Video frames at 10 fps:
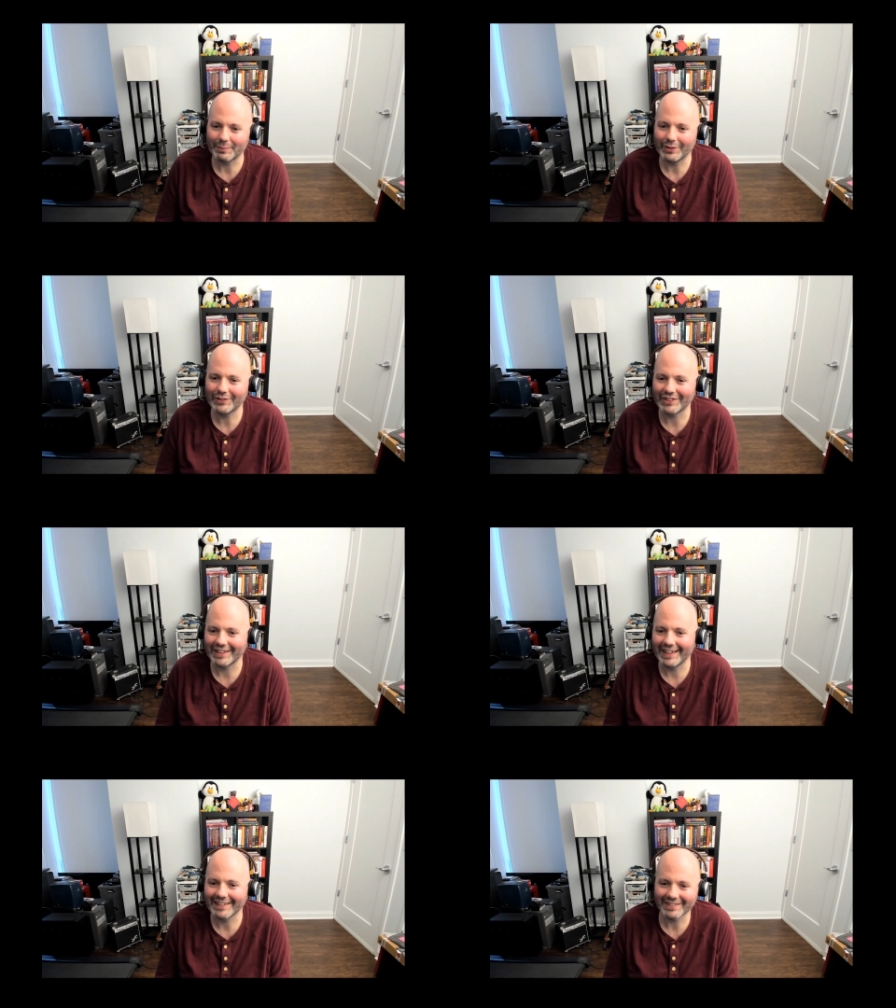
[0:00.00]
in
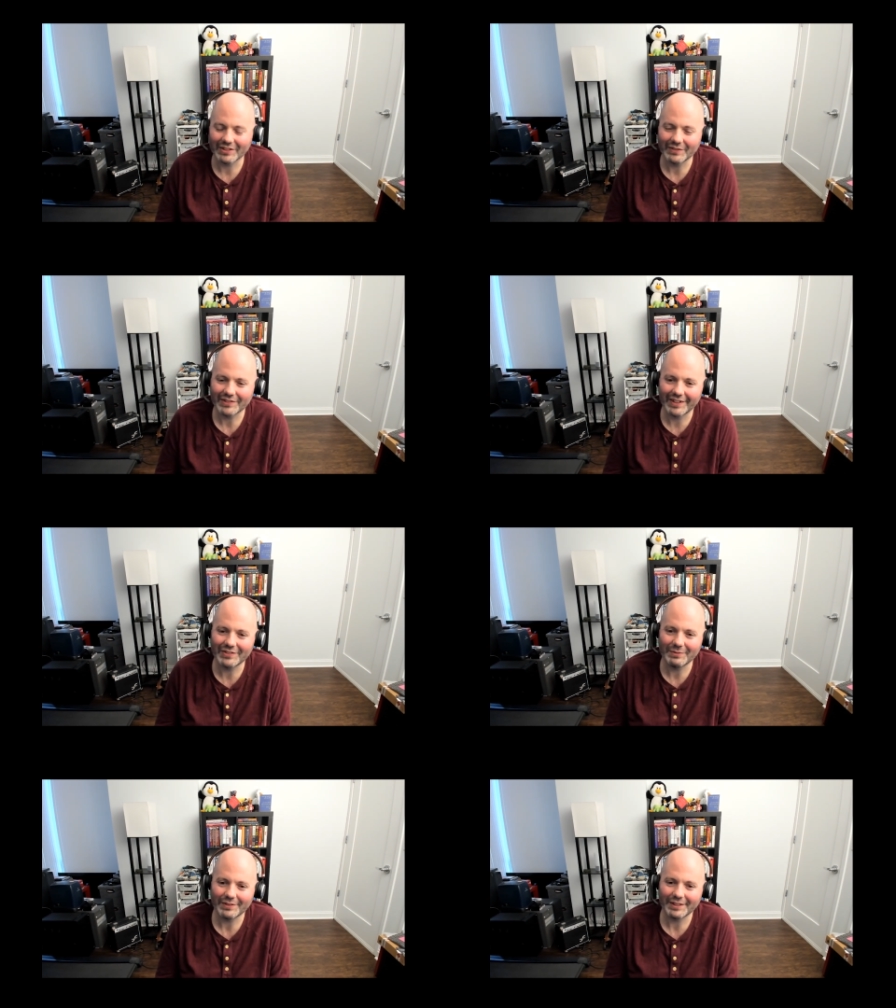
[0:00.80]
person. I had this
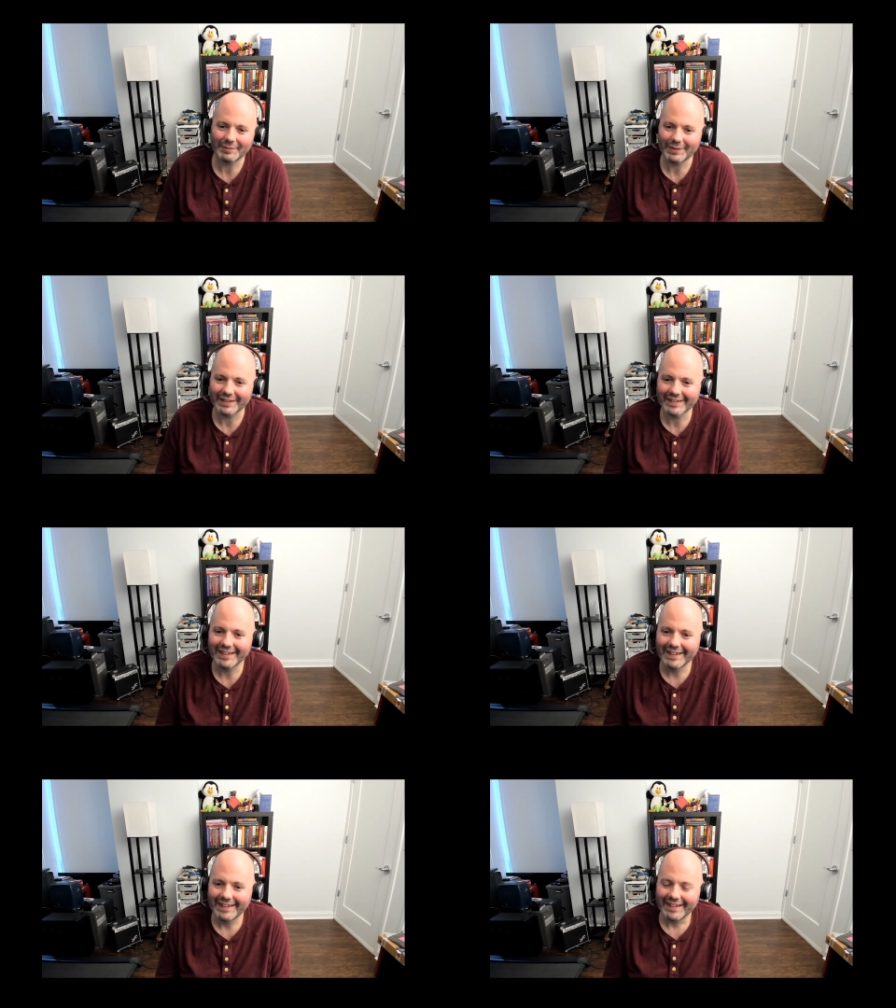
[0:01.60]
conversation with him
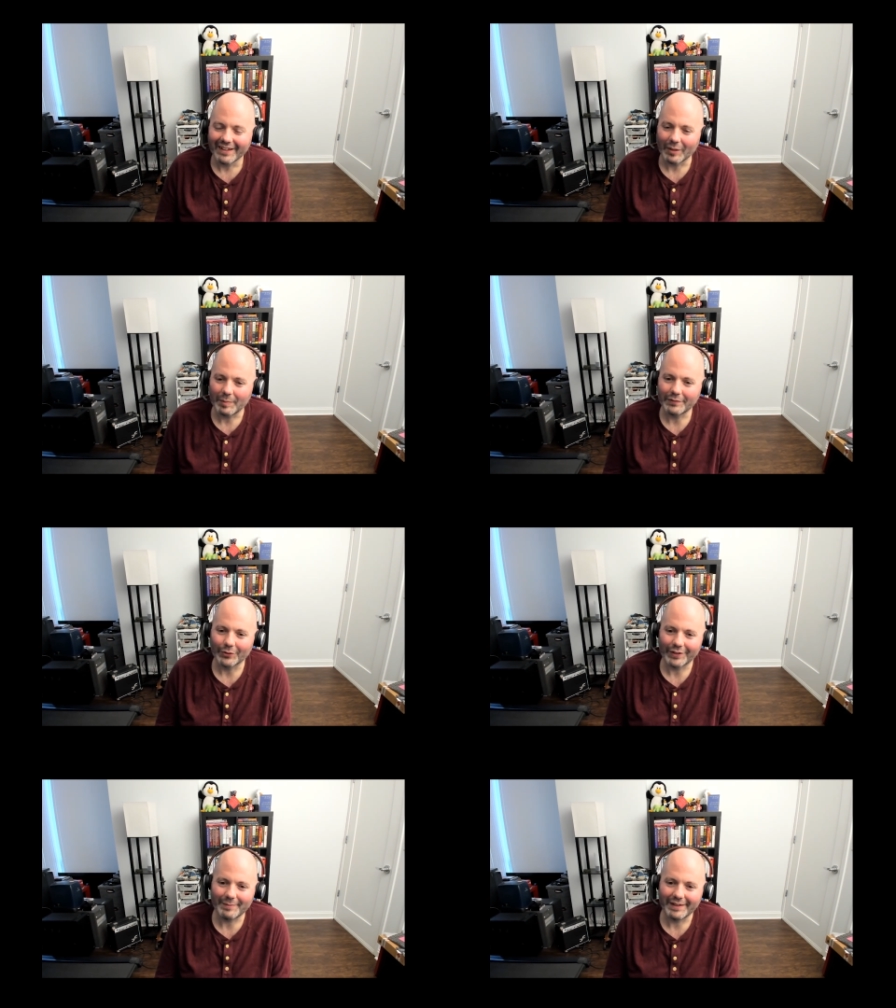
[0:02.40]

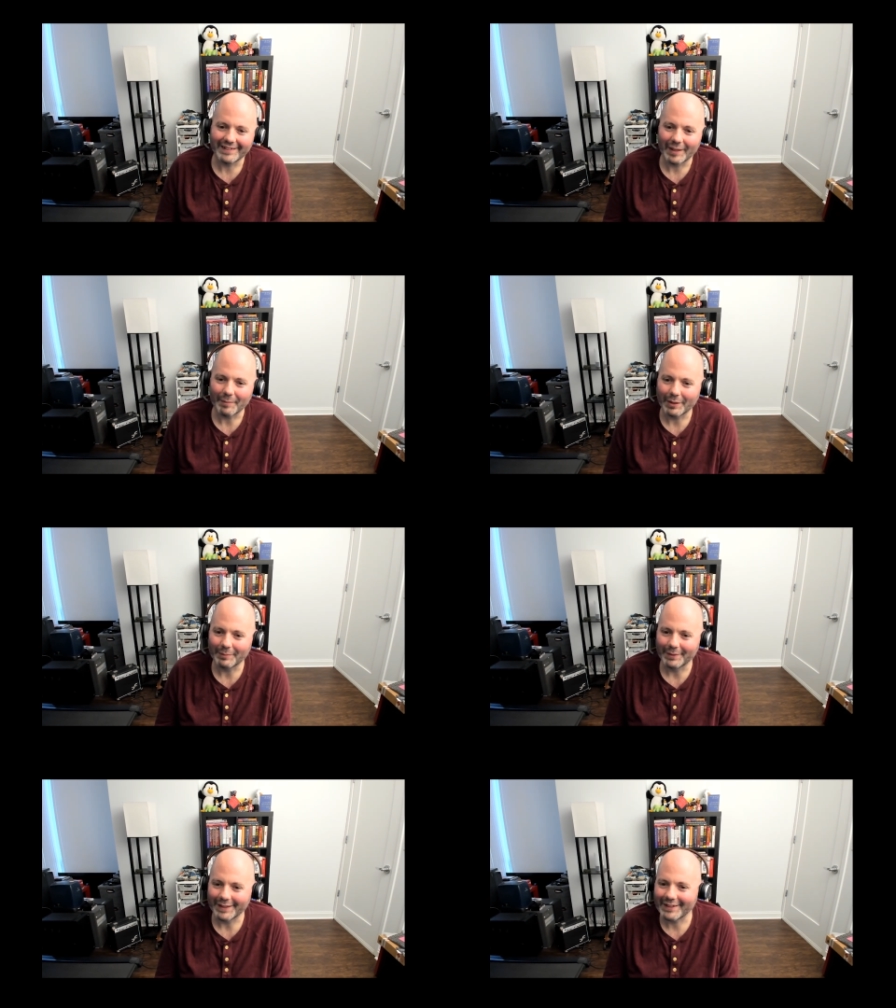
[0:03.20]
before he made that
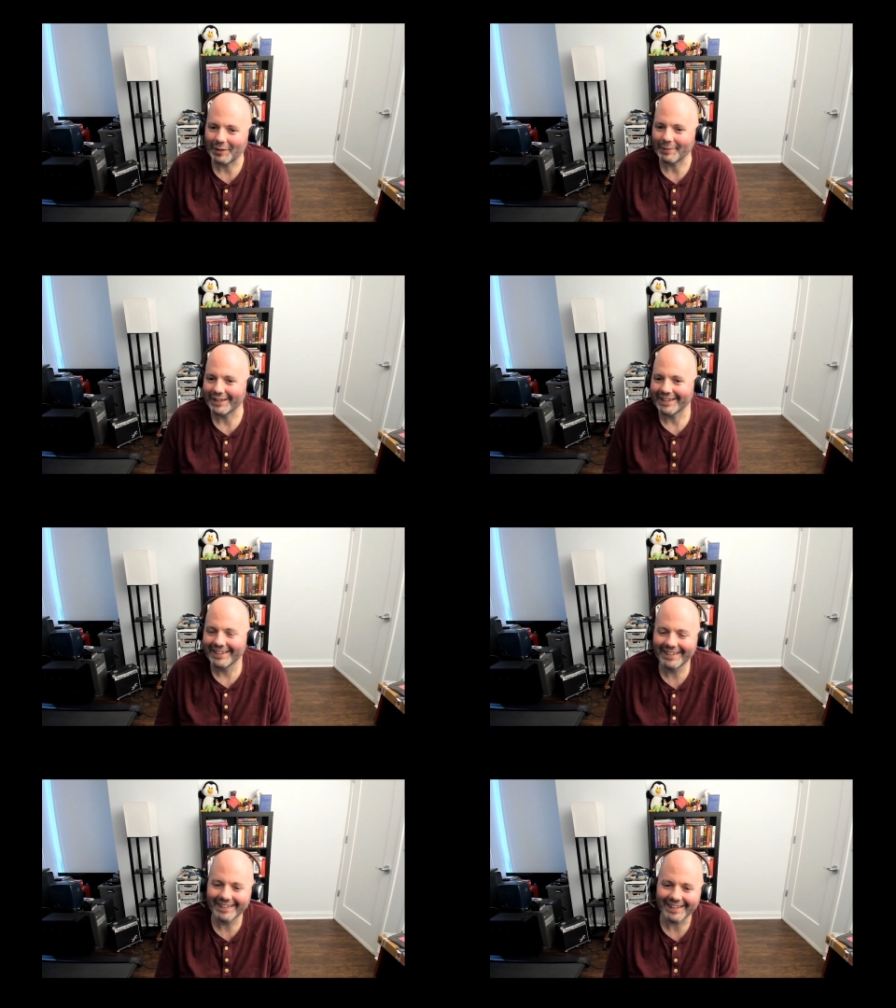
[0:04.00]
public comment,
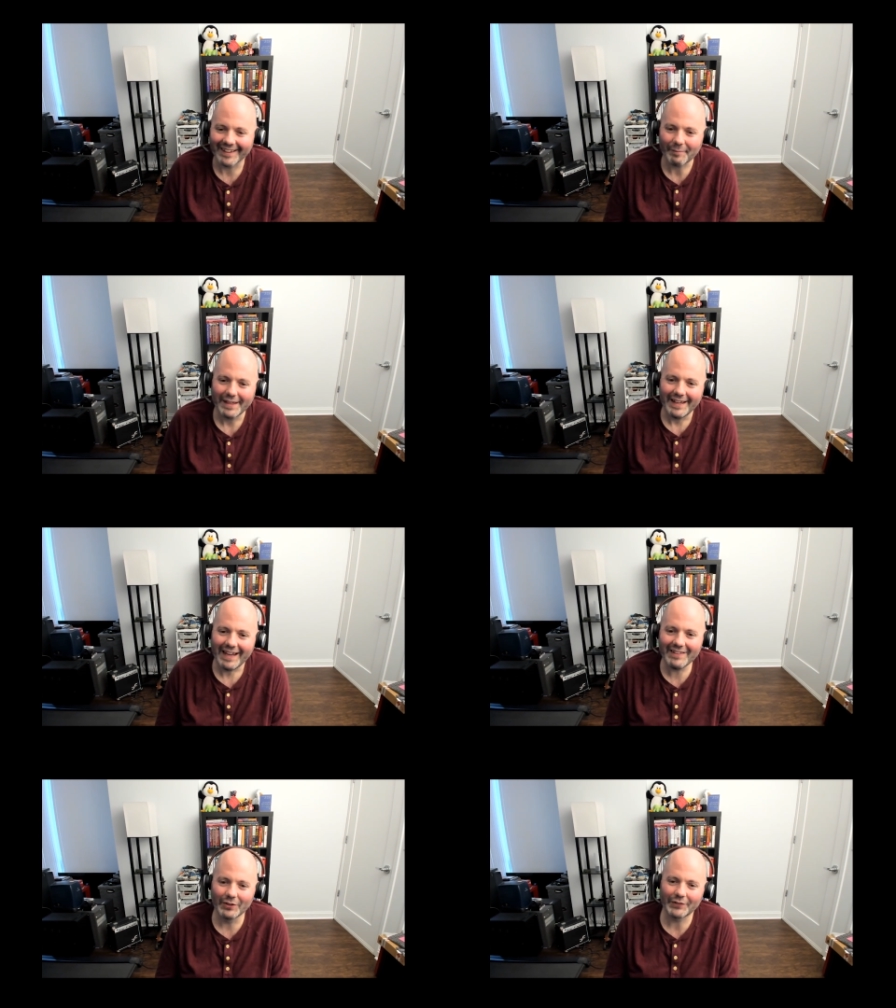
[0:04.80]

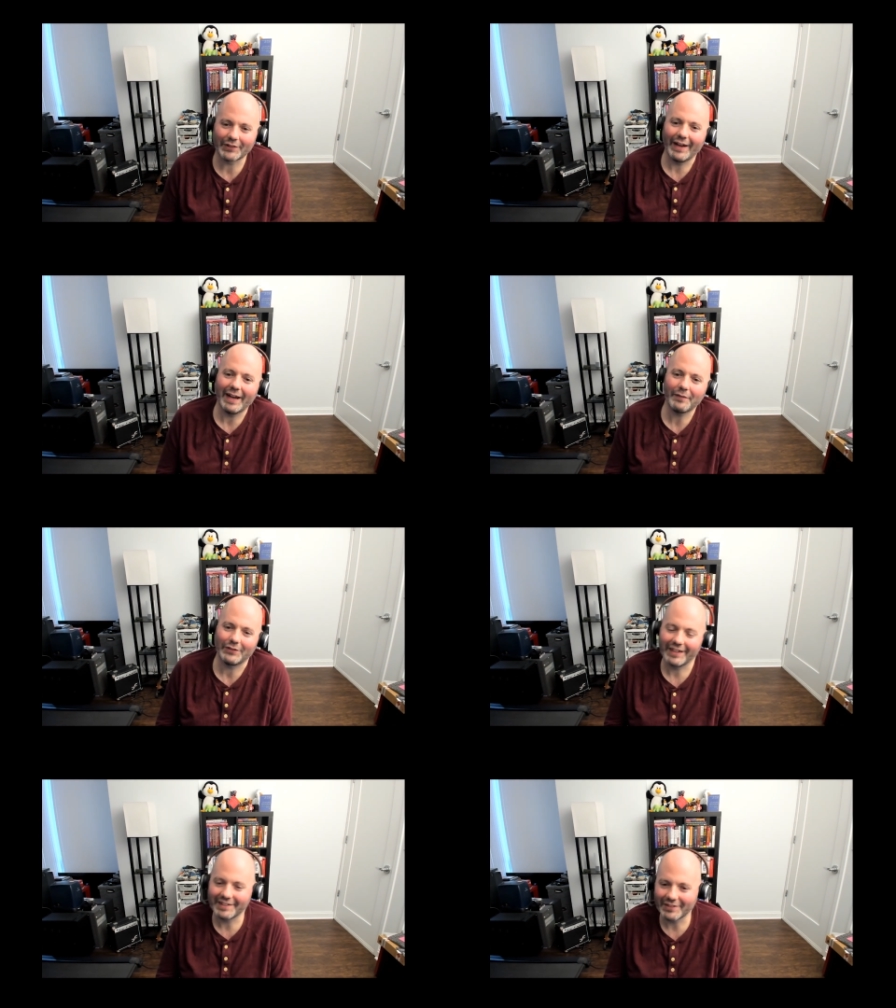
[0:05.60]
and then also
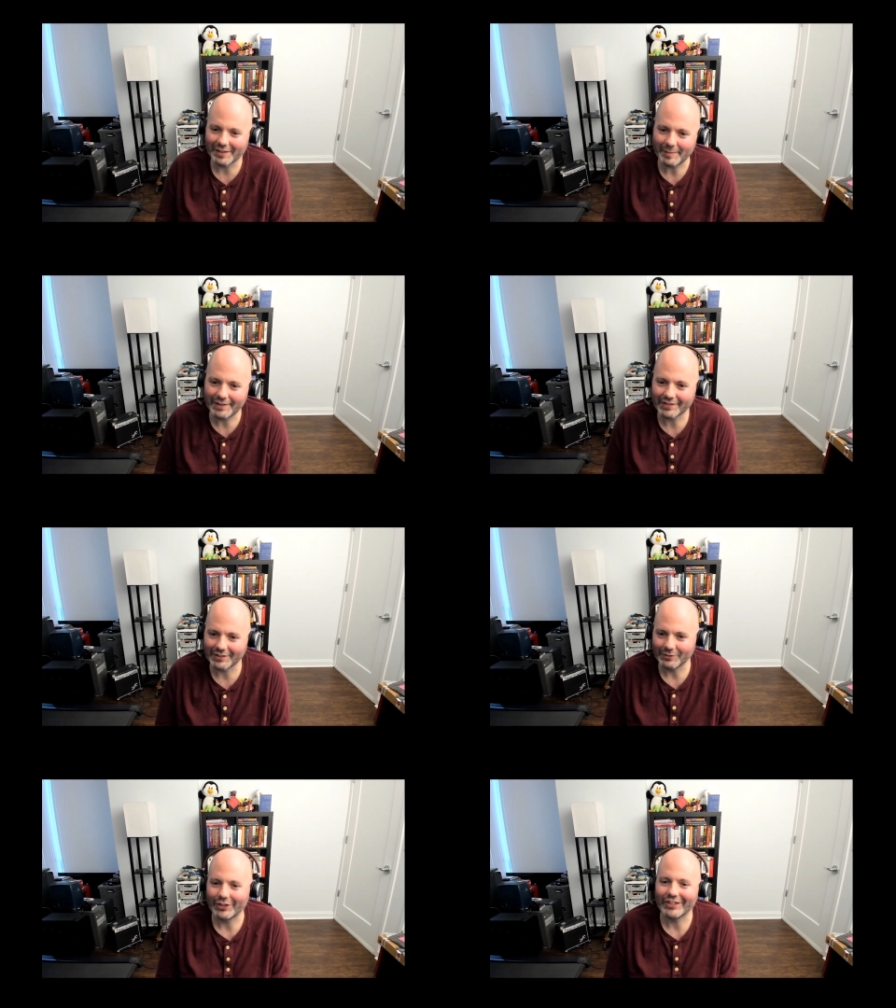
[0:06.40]
after, and I told him he's
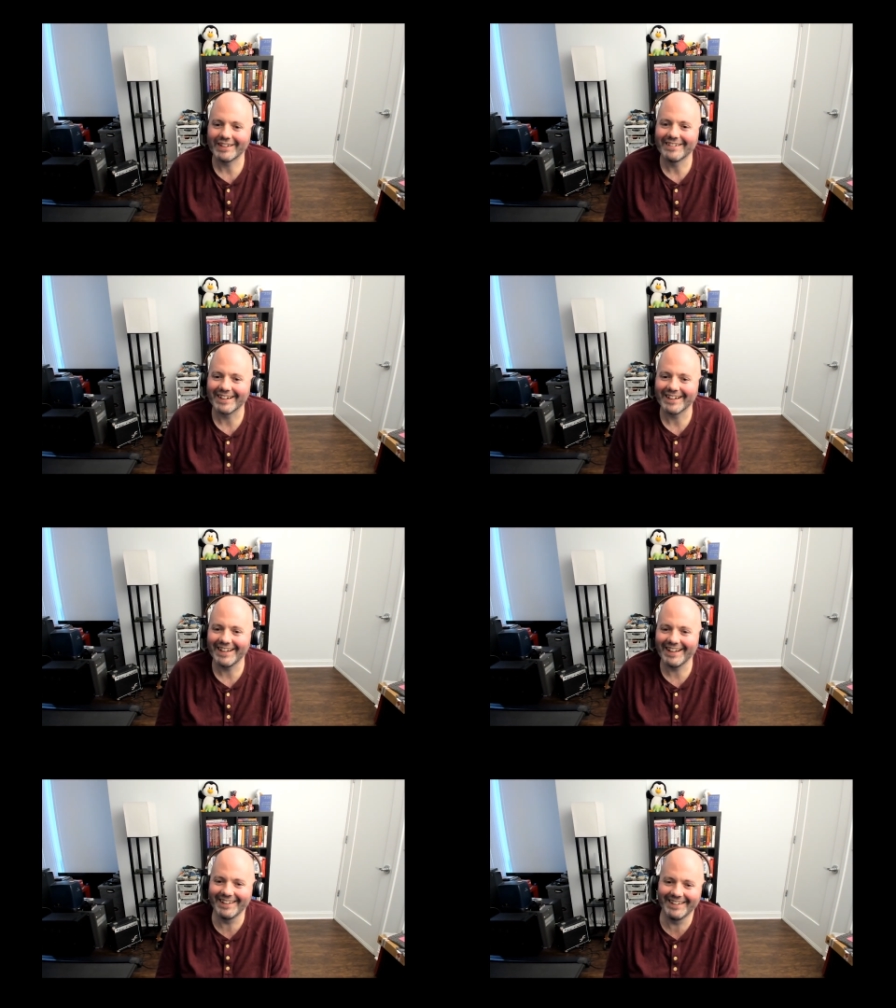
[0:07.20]
still wrong, right?